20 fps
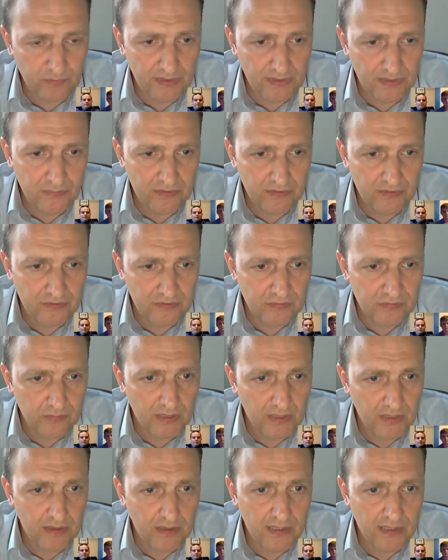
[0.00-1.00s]
alluded to
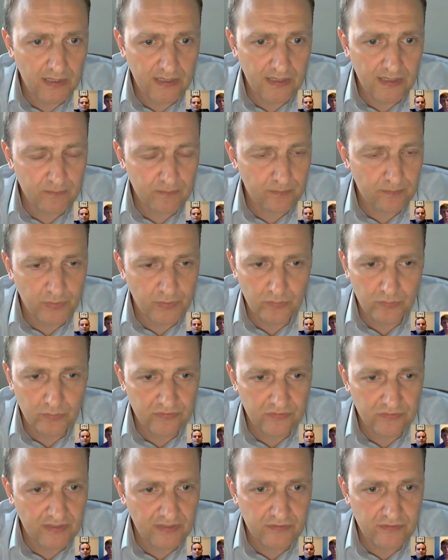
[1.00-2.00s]
it earlier. Paul
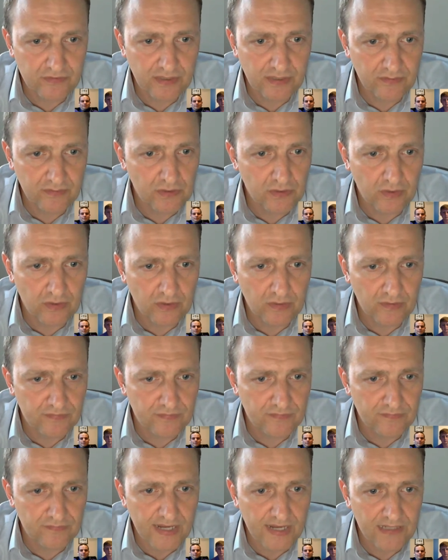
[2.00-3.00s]
said, you know, you've got to
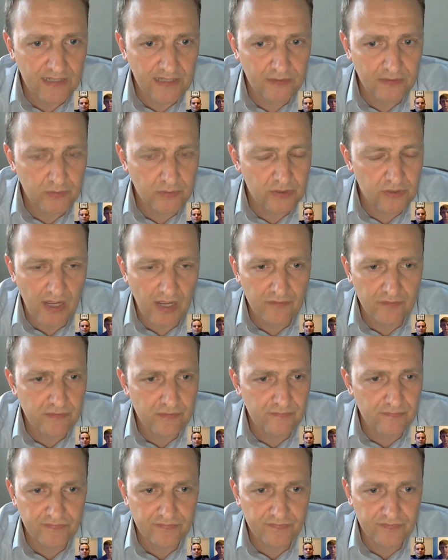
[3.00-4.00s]
look for value. You've got
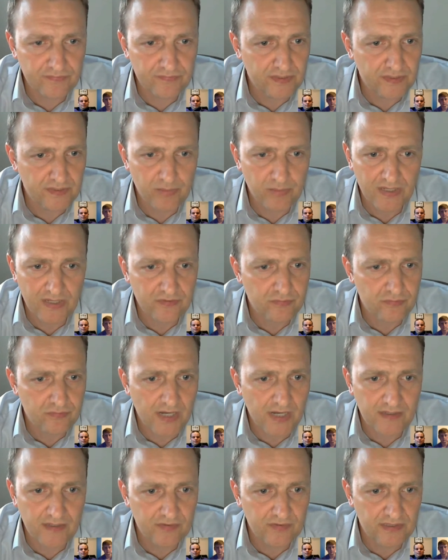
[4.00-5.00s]
150 plus
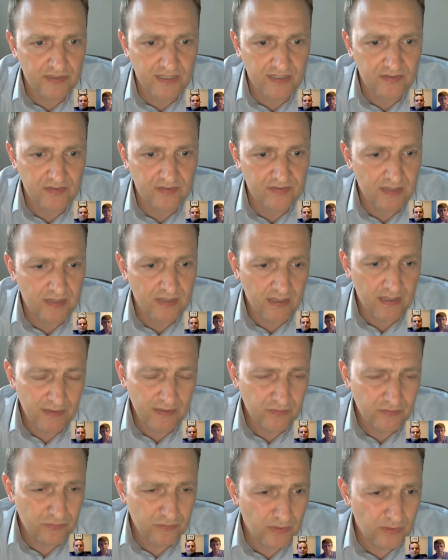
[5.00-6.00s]
runners in this.
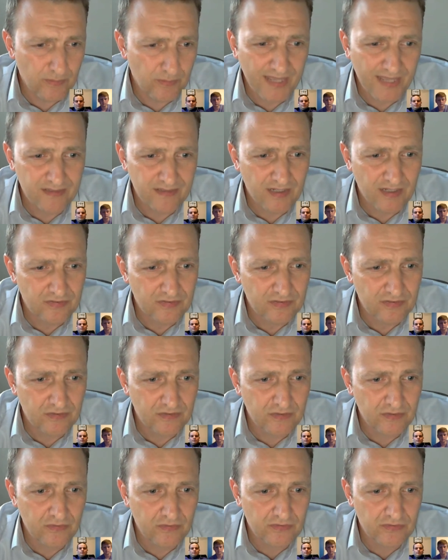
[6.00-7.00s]
Do you want to back Dustin
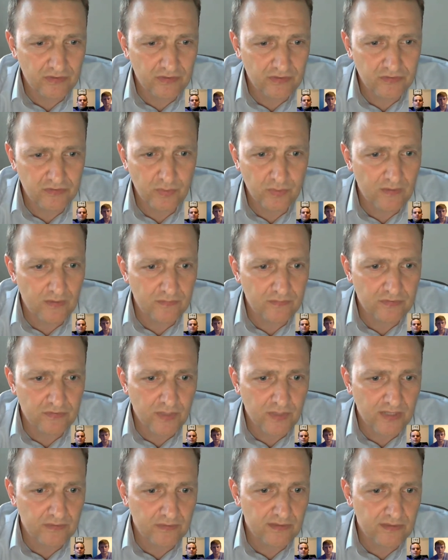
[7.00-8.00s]
Johnson at
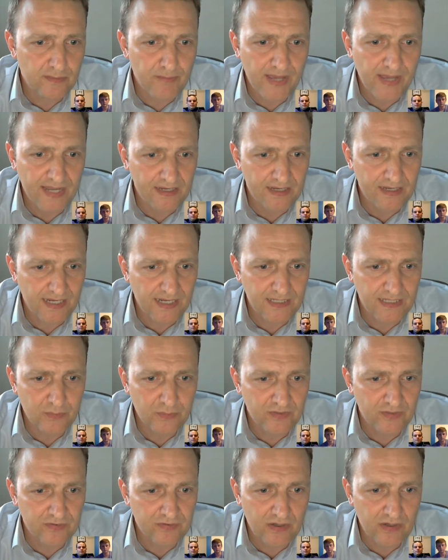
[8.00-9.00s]
12-to-1 on the back of that
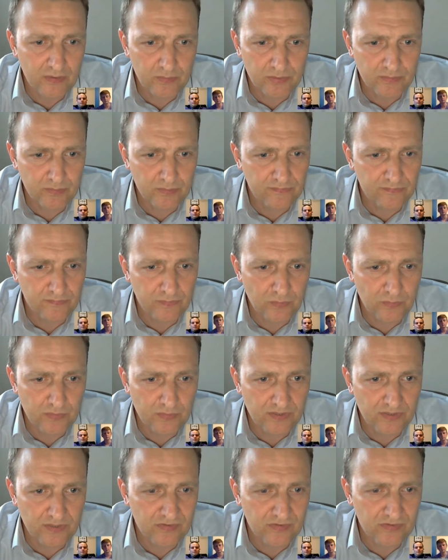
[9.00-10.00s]
US Open
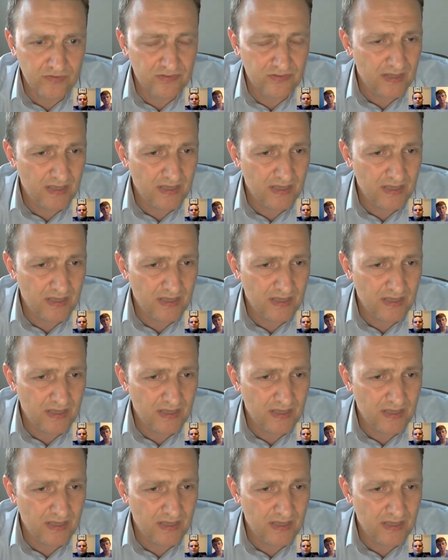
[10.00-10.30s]
performance?